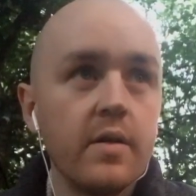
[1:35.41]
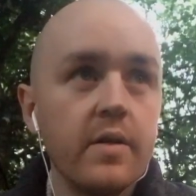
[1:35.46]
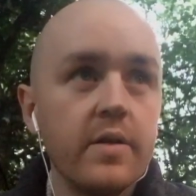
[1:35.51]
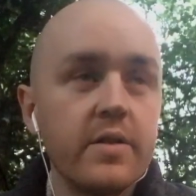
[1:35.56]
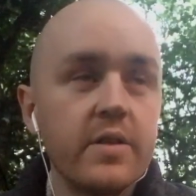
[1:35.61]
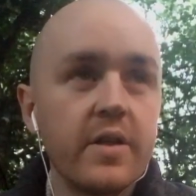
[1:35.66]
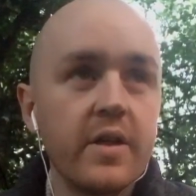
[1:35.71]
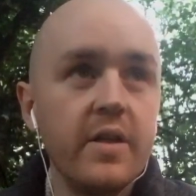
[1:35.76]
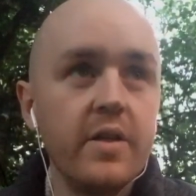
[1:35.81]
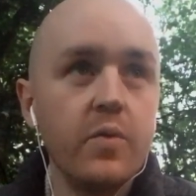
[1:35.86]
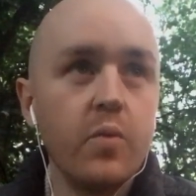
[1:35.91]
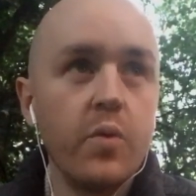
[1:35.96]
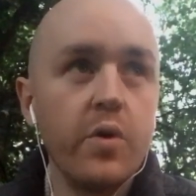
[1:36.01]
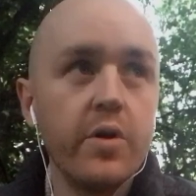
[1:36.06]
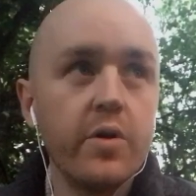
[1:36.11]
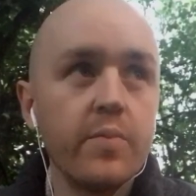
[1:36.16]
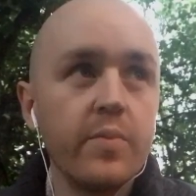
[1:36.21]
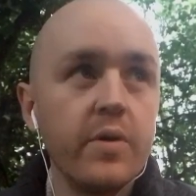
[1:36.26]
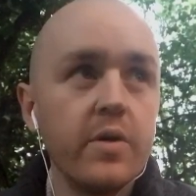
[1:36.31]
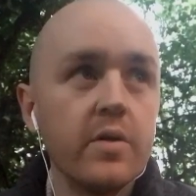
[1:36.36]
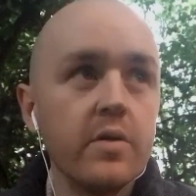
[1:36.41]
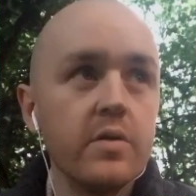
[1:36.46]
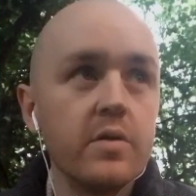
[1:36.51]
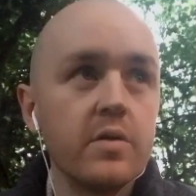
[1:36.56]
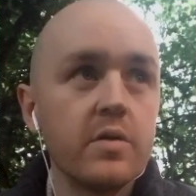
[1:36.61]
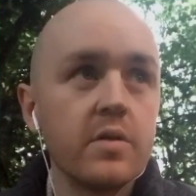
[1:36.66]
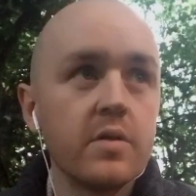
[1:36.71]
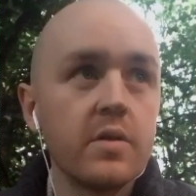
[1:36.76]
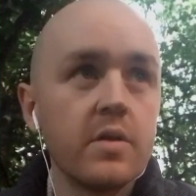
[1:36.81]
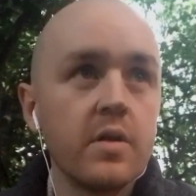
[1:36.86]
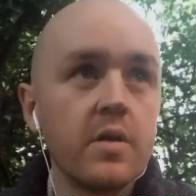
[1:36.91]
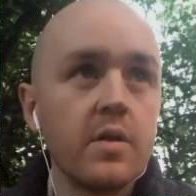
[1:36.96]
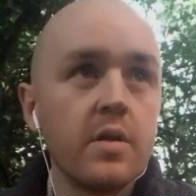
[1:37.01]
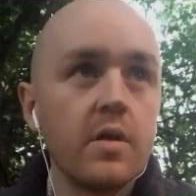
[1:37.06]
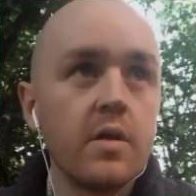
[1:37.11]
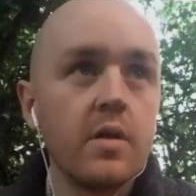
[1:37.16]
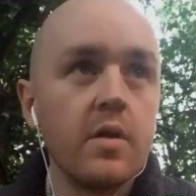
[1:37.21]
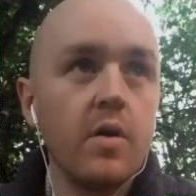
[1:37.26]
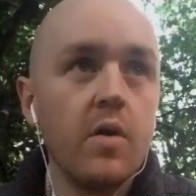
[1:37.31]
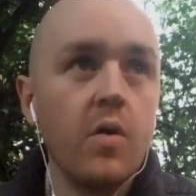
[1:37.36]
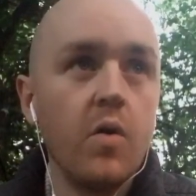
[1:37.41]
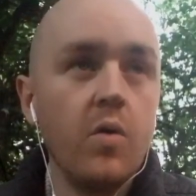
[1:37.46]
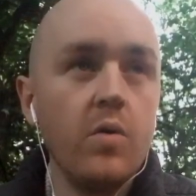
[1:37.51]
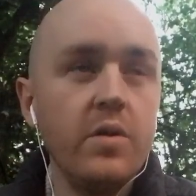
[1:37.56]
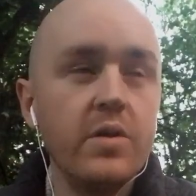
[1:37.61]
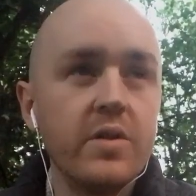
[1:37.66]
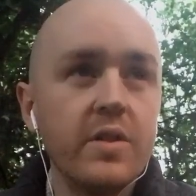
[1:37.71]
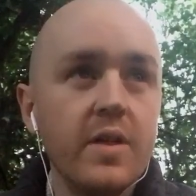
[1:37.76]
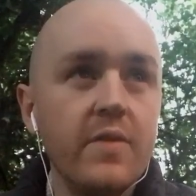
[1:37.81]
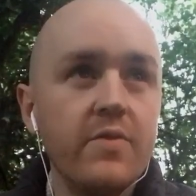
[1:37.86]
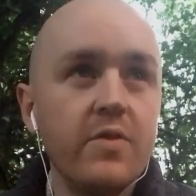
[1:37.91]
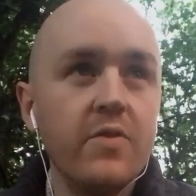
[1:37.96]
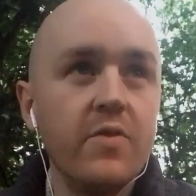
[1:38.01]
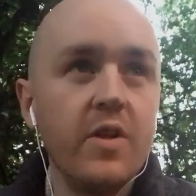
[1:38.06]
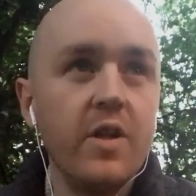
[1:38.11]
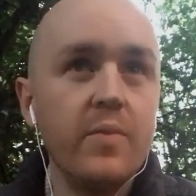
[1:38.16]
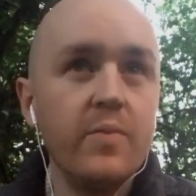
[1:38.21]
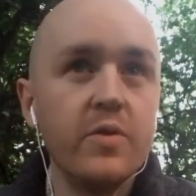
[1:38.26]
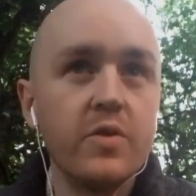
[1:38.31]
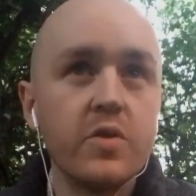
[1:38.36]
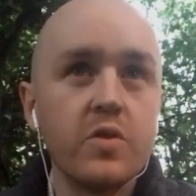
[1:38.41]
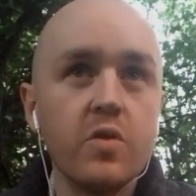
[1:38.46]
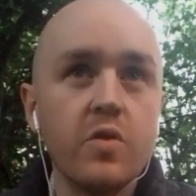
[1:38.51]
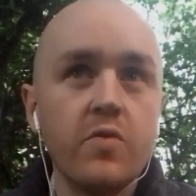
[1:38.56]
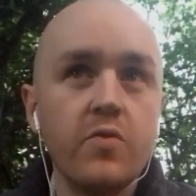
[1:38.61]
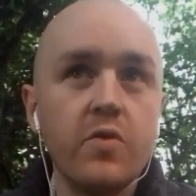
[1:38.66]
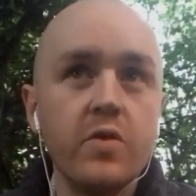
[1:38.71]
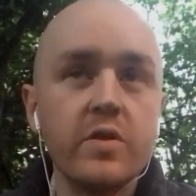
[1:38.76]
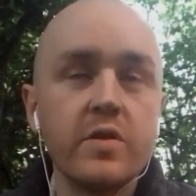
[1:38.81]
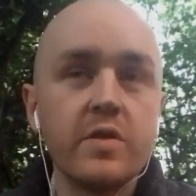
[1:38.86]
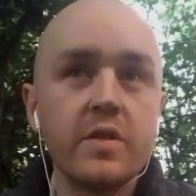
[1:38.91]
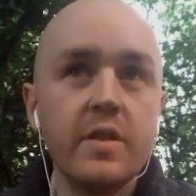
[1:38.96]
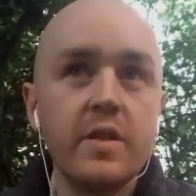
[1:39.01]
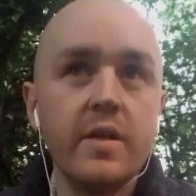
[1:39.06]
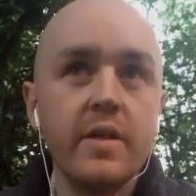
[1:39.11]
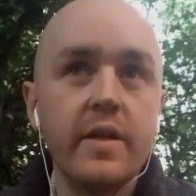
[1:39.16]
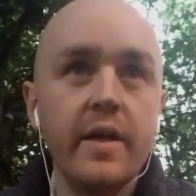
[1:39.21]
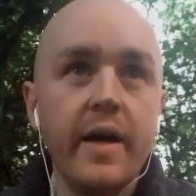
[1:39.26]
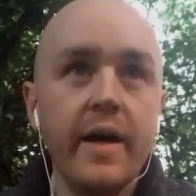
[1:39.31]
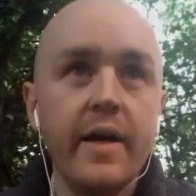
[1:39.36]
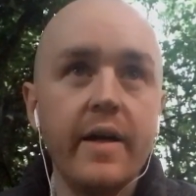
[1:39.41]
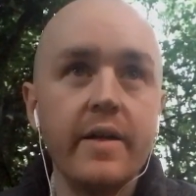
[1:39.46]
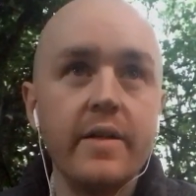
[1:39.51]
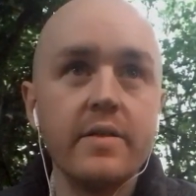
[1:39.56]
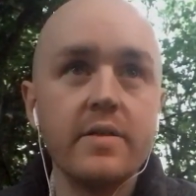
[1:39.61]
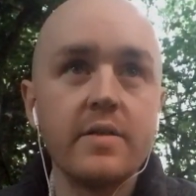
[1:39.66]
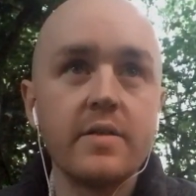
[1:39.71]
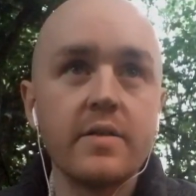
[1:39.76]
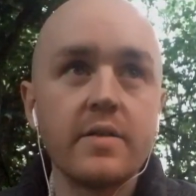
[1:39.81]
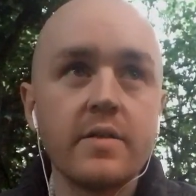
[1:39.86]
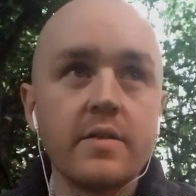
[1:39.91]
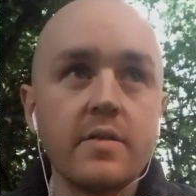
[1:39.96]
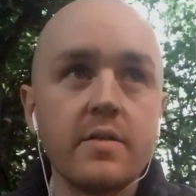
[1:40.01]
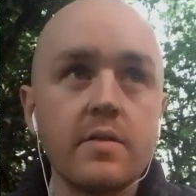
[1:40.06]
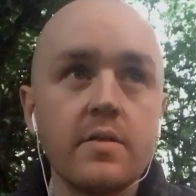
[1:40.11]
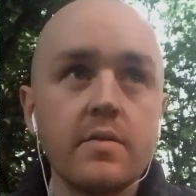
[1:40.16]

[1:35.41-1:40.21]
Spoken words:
it's kind of weird because all the self-development stuff, we see it as